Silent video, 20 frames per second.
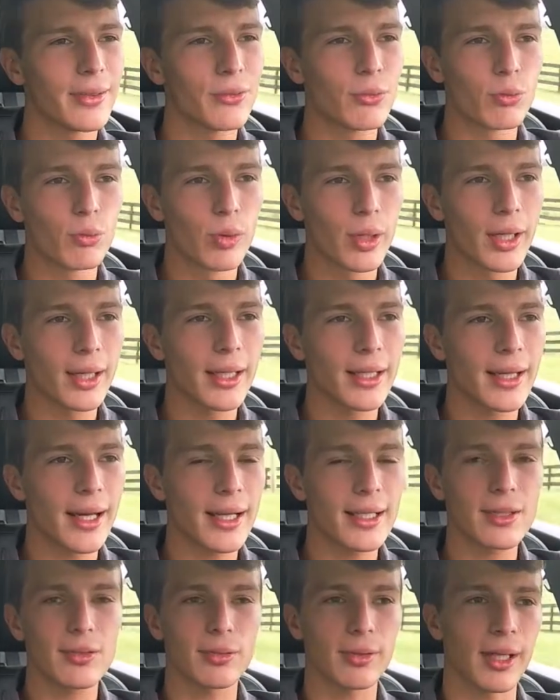really
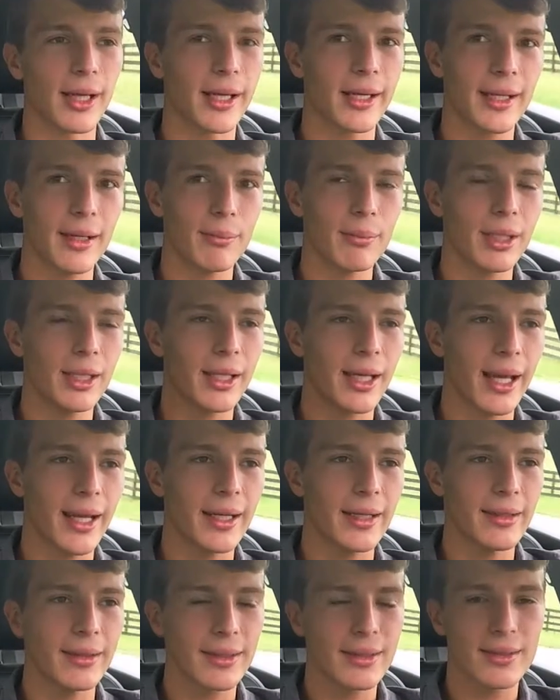nice ride. I mean,
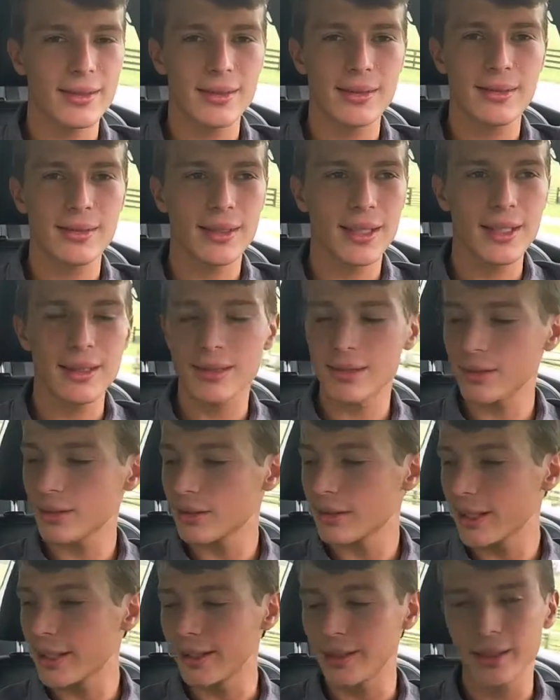and the seats are
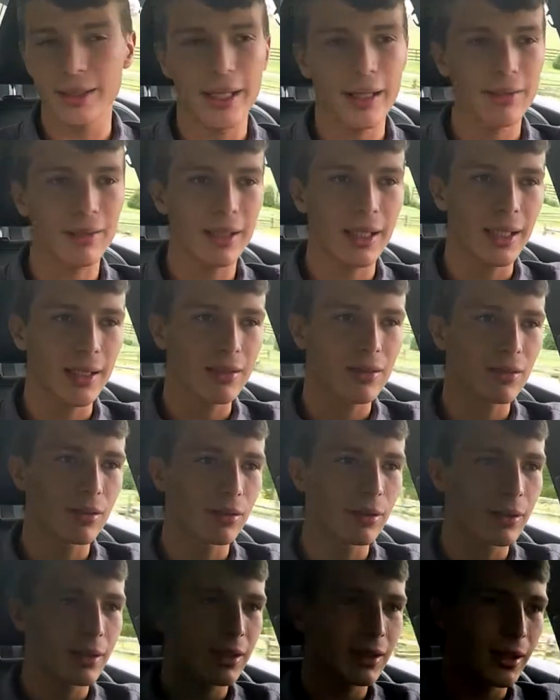great. You never got
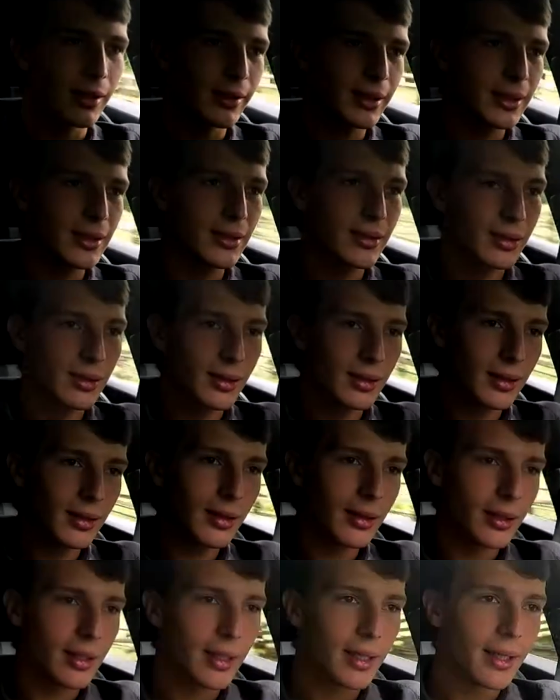sore, so it's
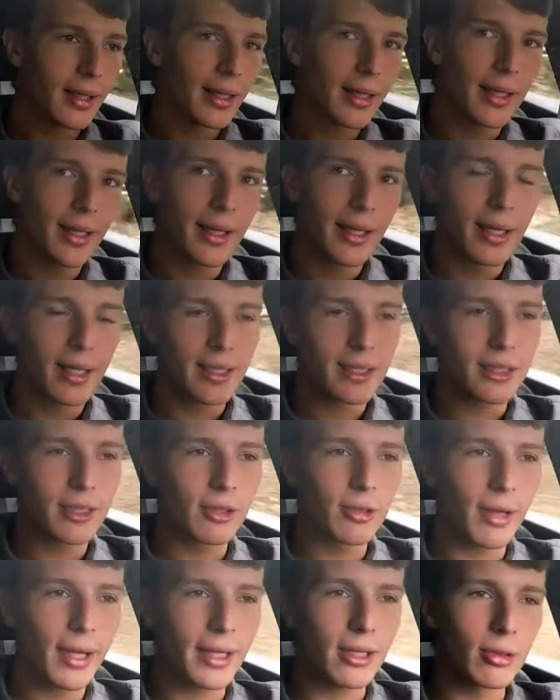a
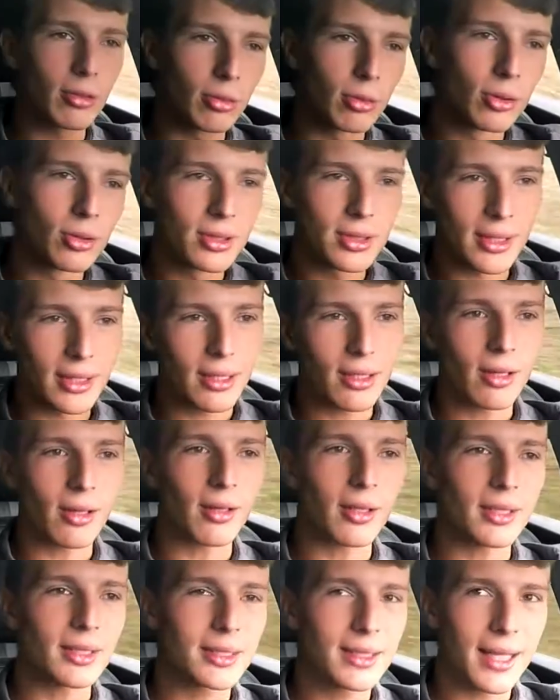great cruising
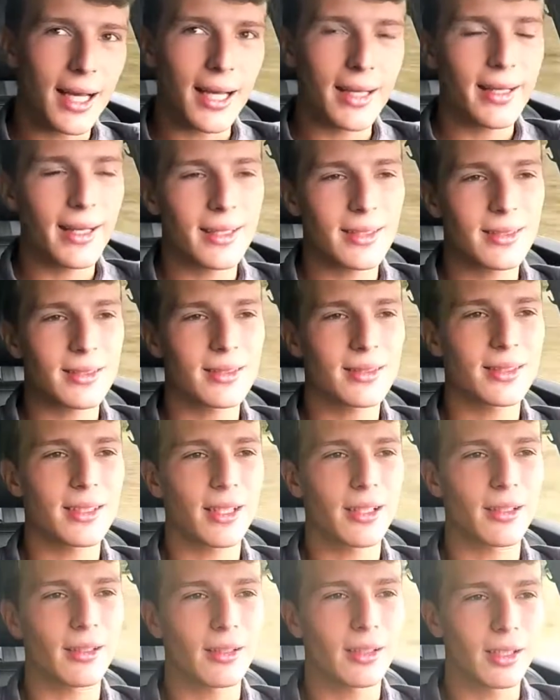car. It's not
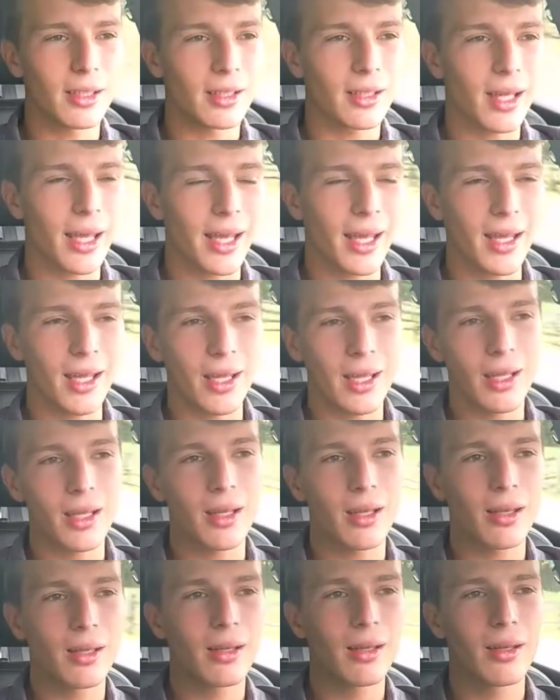necessarily a
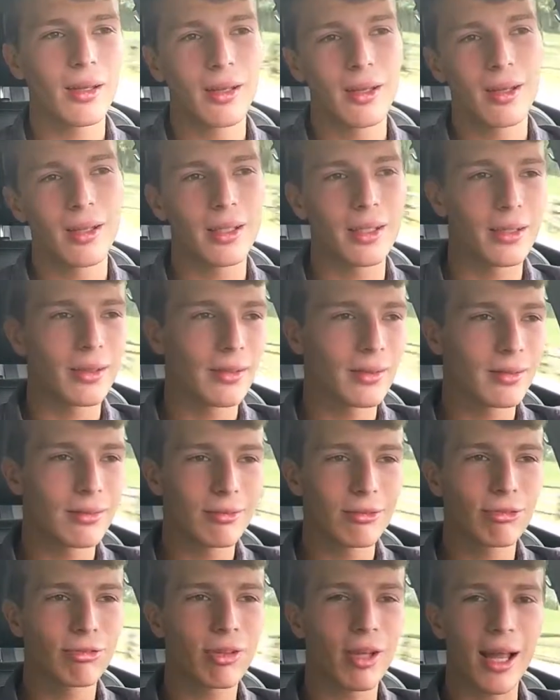
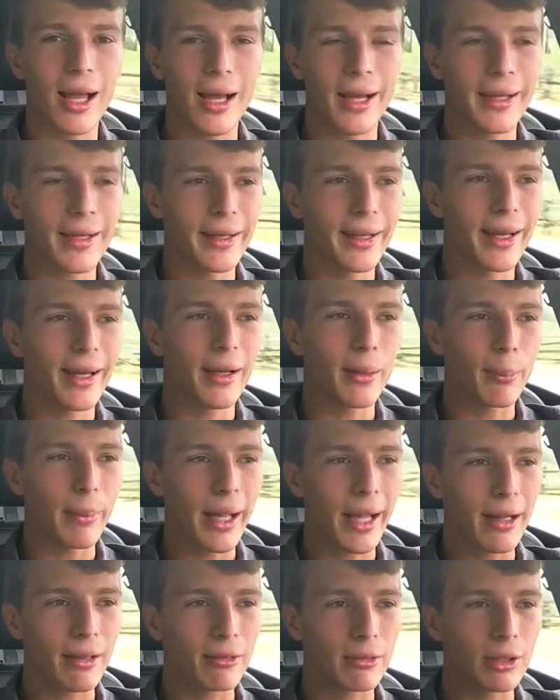flying down a
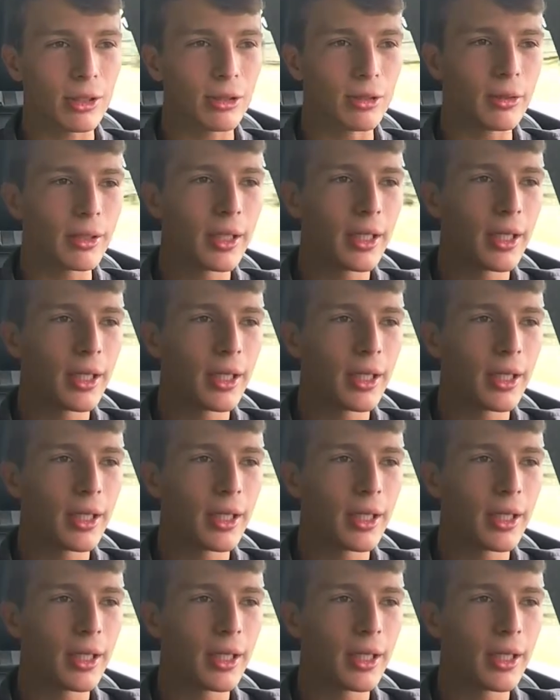back road,